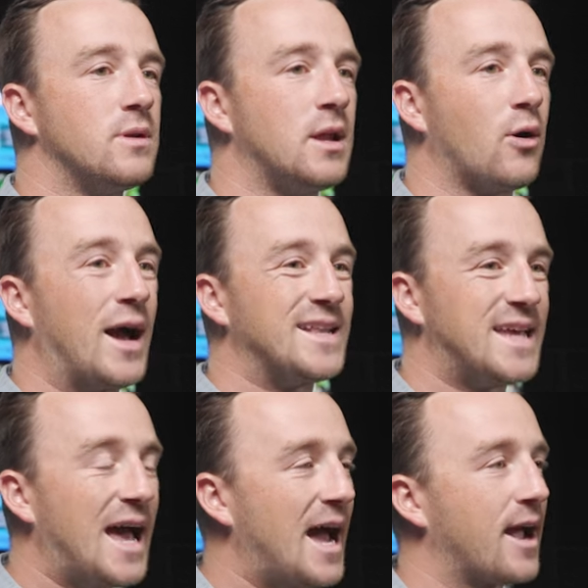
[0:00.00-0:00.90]
you know,
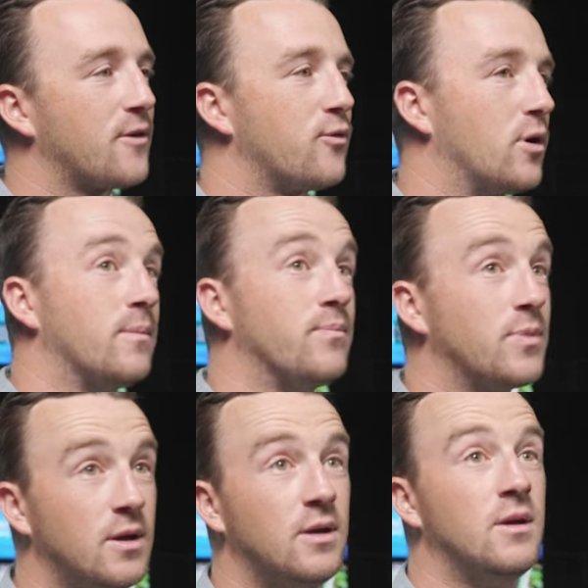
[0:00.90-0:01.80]
attack from
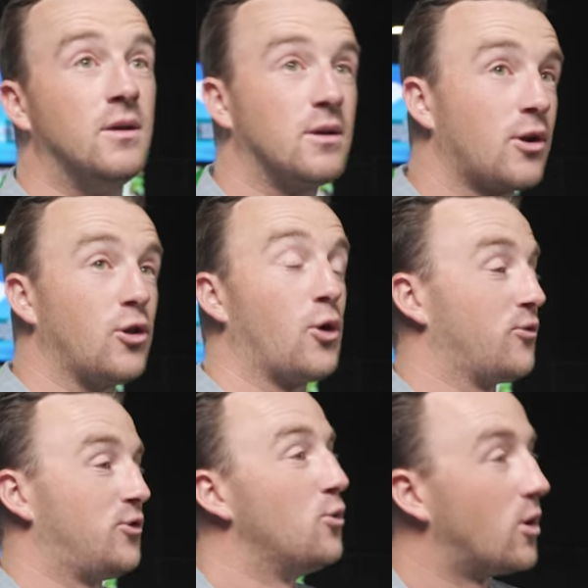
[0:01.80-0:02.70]
close to
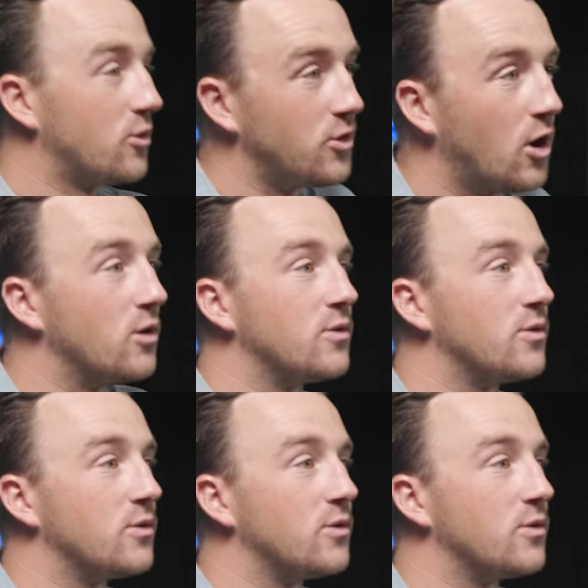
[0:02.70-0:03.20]
two hundred yards.